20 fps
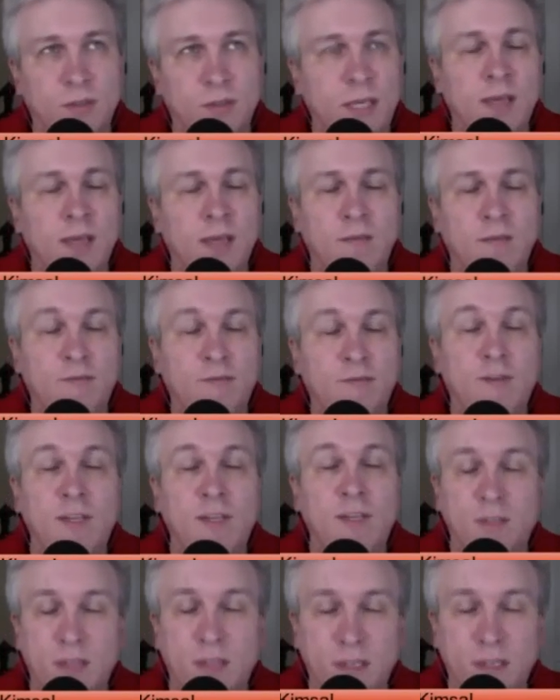hey,
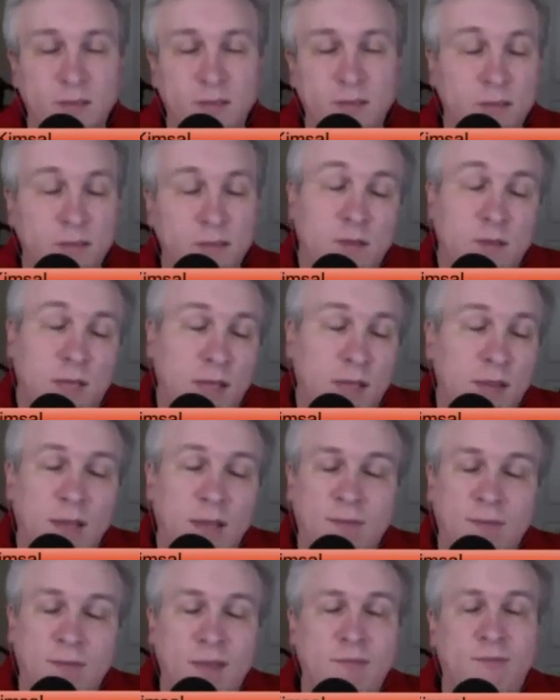fix this, okay,
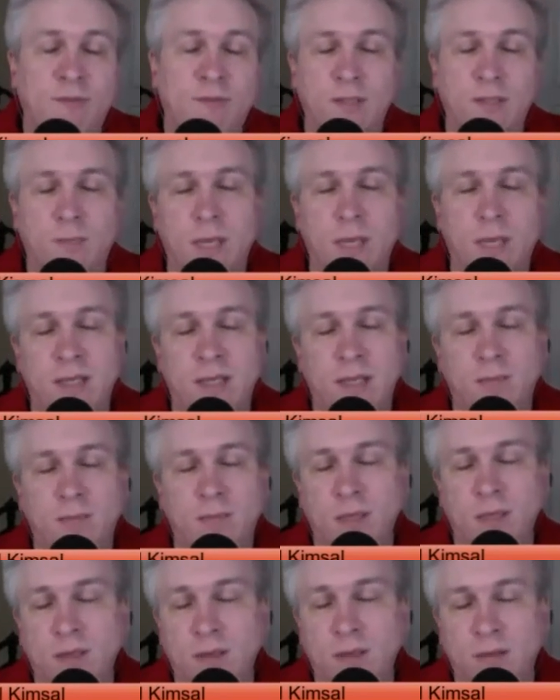that fix may take
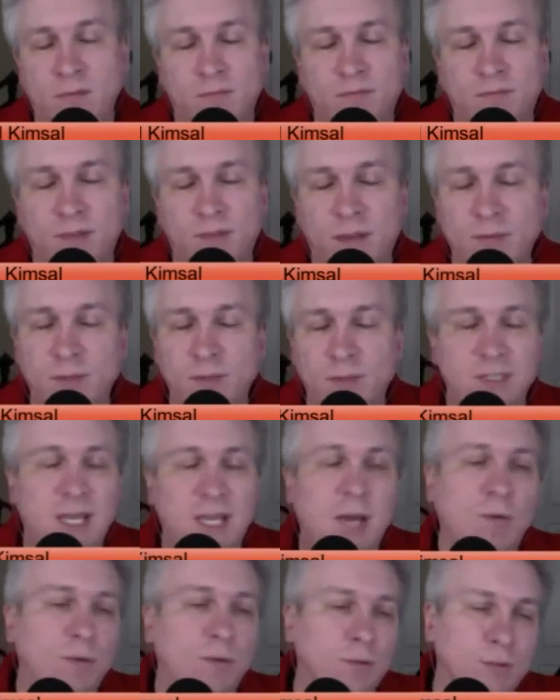me 5 or 6
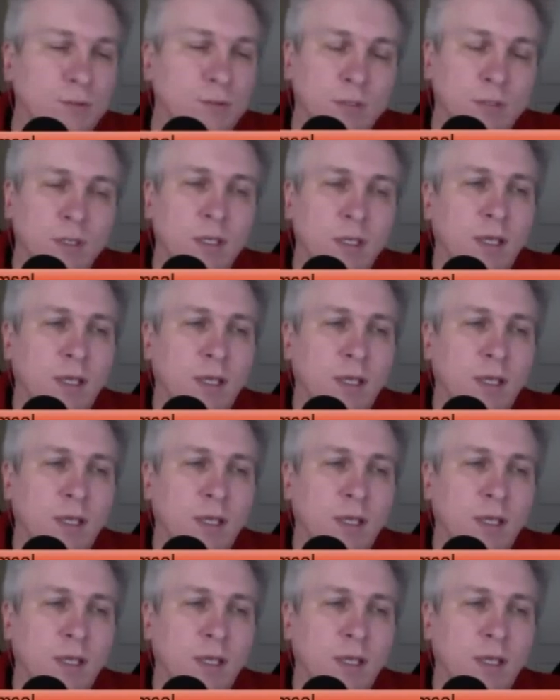hours,